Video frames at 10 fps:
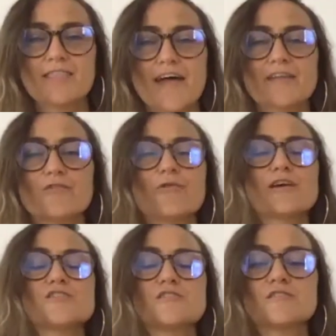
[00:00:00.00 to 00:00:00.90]
That
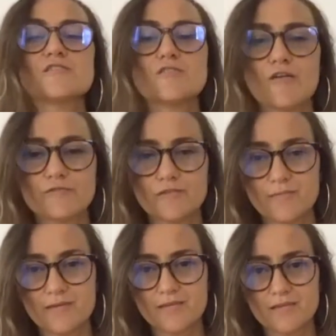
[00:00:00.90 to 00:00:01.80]
question softens
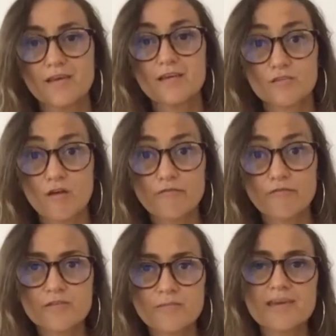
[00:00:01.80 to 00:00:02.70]
me,
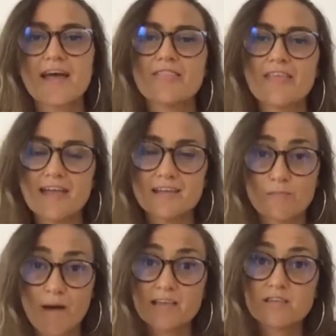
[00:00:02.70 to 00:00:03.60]
softens me, and then it's
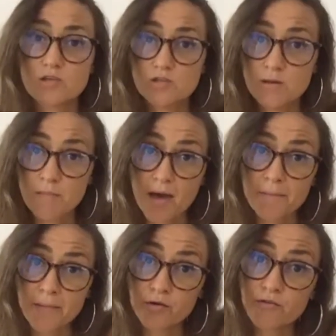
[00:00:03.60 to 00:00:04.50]
my decision. Am,
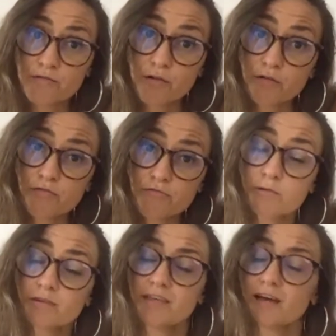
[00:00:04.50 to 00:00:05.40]
am I going to follow through
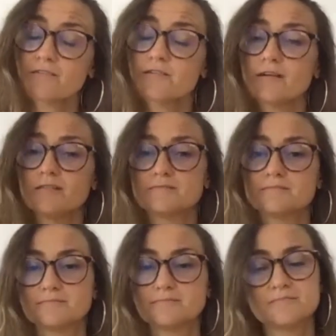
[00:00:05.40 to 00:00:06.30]
with that or not?
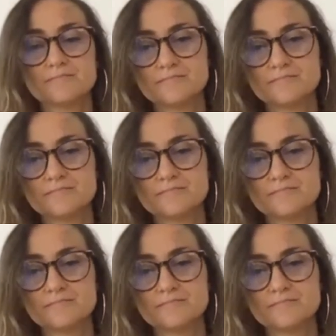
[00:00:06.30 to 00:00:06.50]
Oh